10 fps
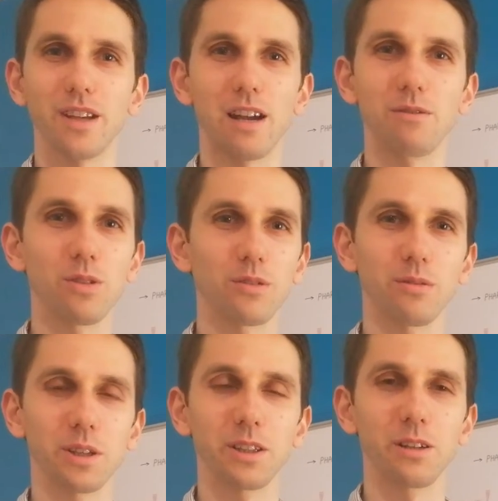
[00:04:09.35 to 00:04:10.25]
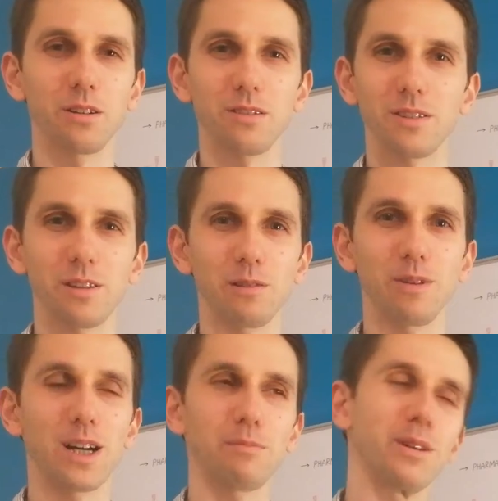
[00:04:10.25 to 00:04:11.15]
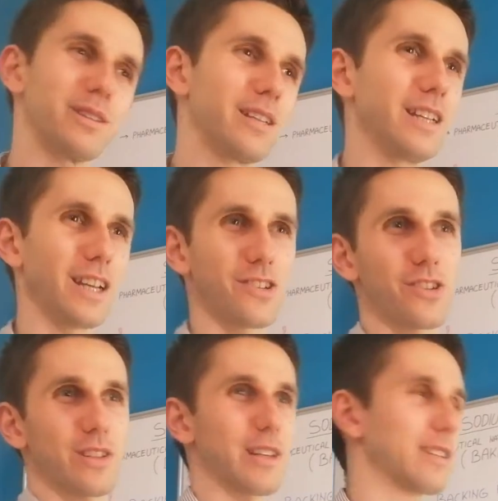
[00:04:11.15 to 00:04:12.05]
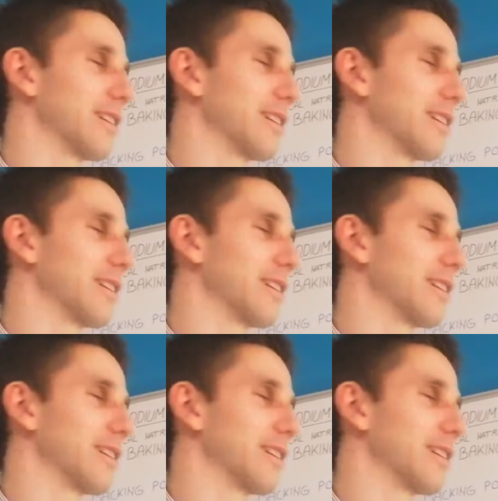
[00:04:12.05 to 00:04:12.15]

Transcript: I have no idea still why, but it's just like